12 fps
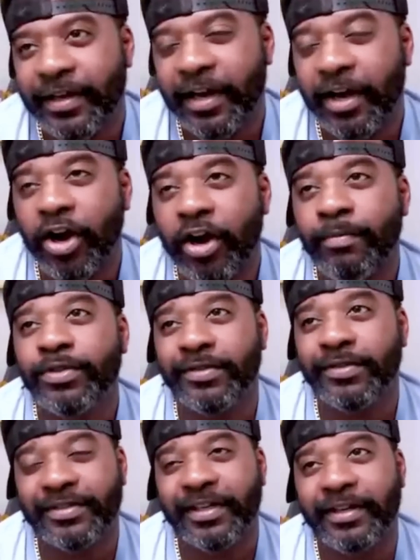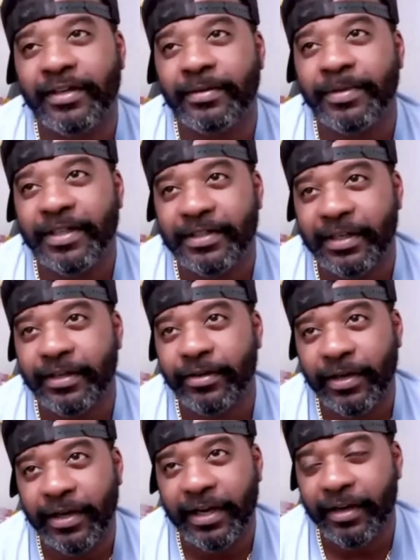I almost was set up because I
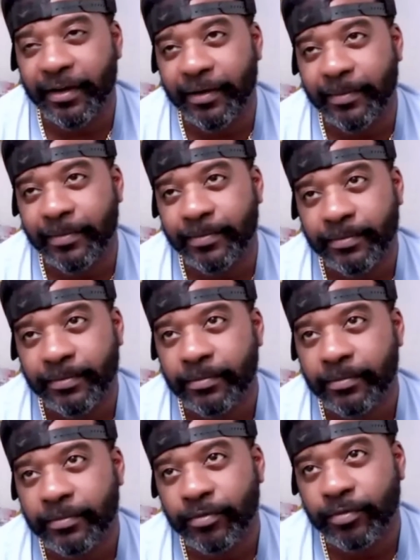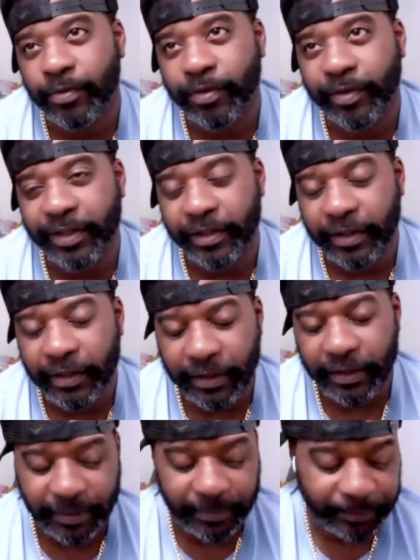know when we were in
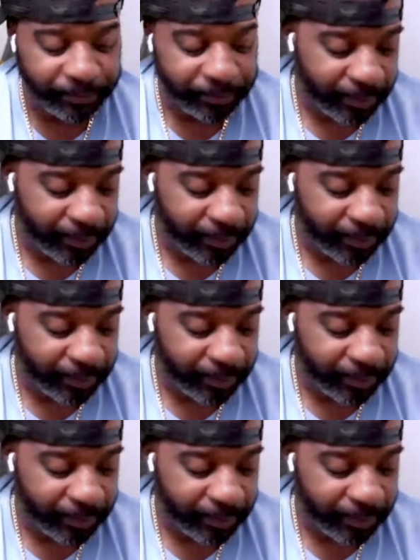the